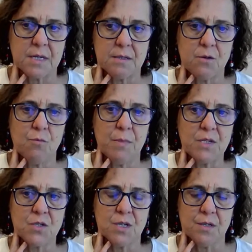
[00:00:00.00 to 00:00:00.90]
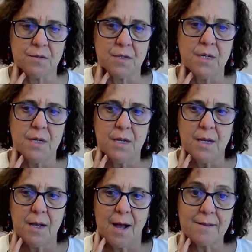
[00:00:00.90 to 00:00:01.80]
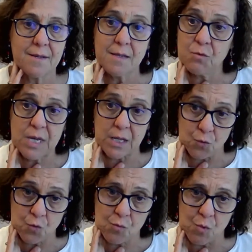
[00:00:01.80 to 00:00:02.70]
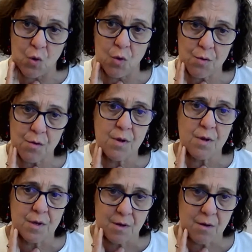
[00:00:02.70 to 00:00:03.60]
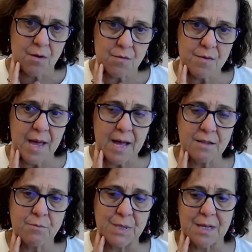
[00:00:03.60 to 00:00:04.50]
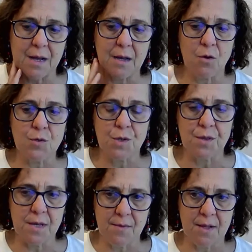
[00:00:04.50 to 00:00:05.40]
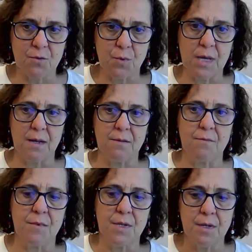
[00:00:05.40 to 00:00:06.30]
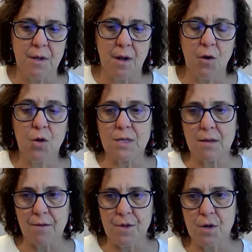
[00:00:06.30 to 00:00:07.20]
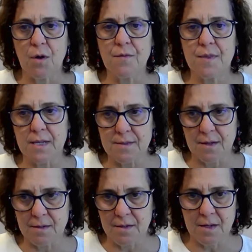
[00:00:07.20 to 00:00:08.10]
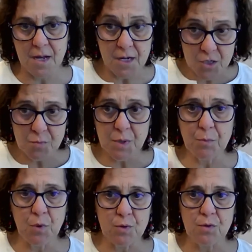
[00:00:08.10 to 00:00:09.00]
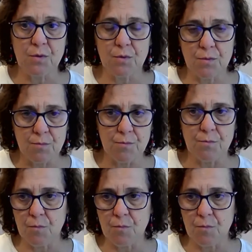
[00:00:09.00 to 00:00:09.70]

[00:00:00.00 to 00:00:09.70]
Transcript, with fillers: that you mentioned, I think we can do more on mm. that, but I also think that we can look at other contexts and encourage people to